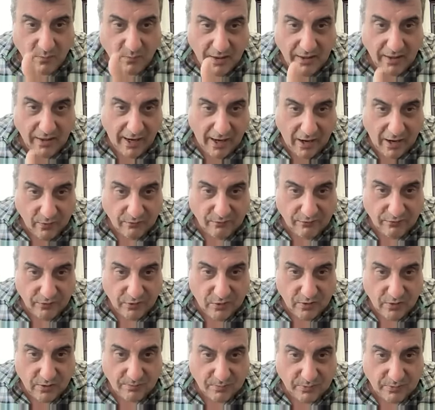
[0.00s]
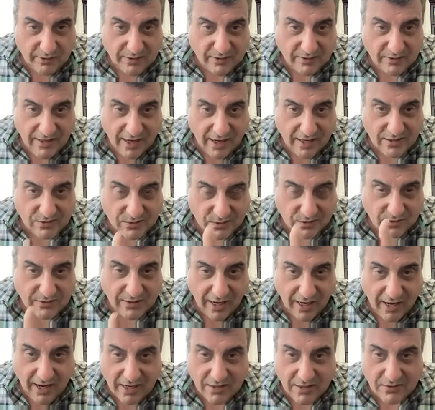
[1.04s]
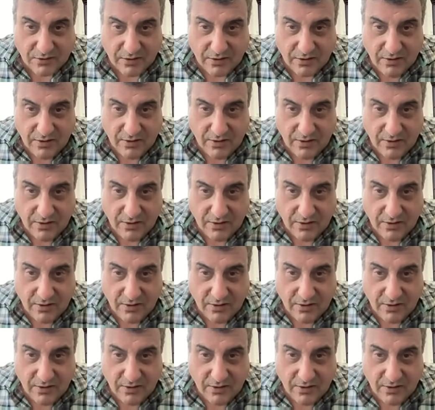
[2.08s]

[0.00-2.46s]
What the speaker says: running out for you to complete a test or a task,